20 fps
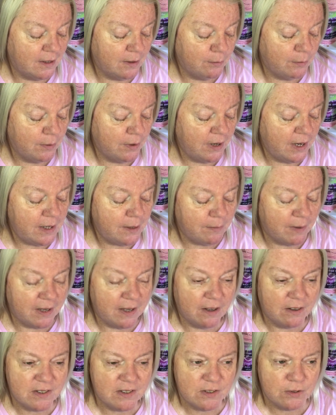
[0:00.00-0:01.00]
Well, anyway,
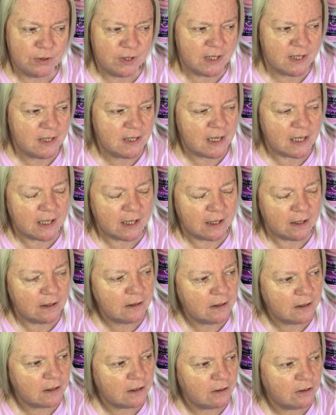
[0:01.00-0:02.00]
I saw this digger
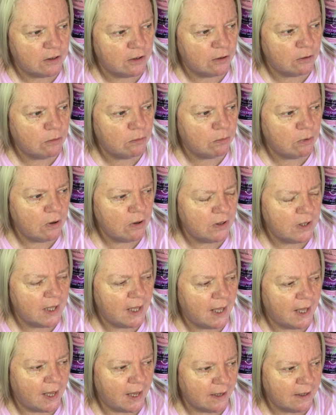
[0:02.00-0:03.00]
and I thought, what the
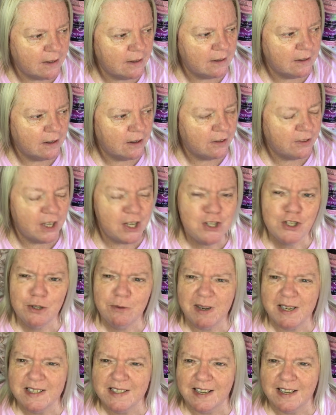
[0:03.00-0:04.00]
heck are they
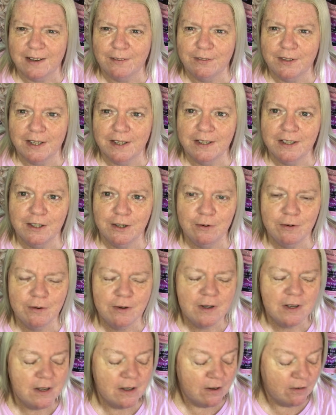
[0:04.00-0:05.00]
doing down there, you know,
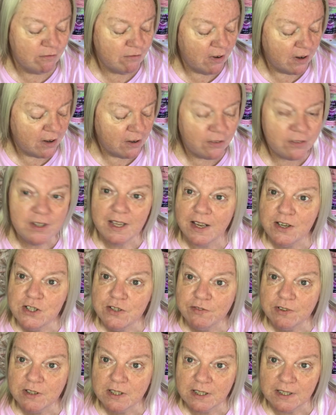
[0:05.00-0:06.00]
right on the edge
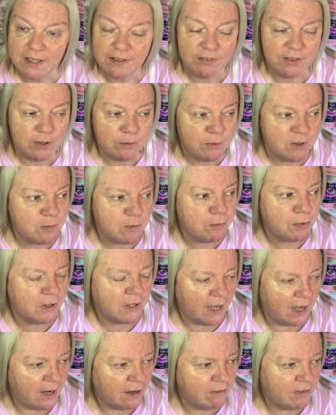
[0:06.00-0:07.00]
of a cliff that was
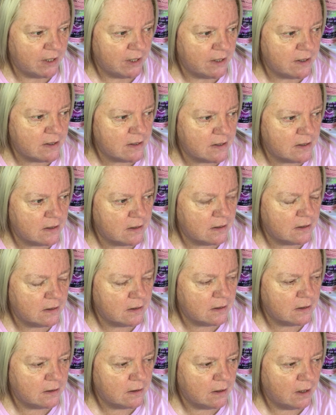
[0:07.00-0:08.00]
precarious
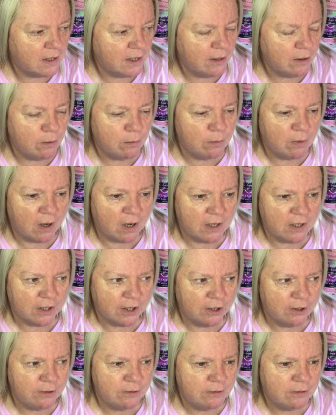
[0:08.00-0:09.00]
a little while
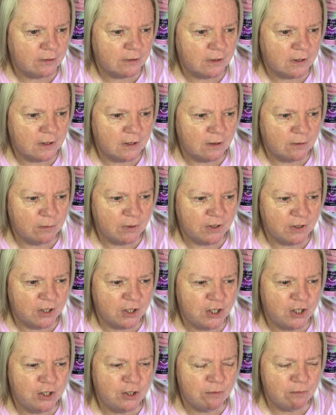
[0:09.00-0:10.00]
ago, with a
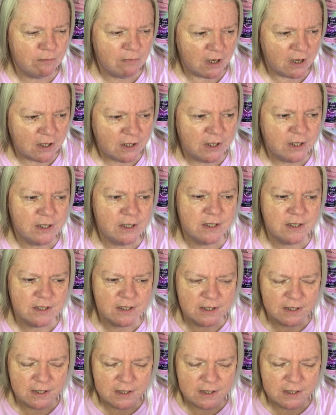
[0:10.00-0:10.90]
humongous,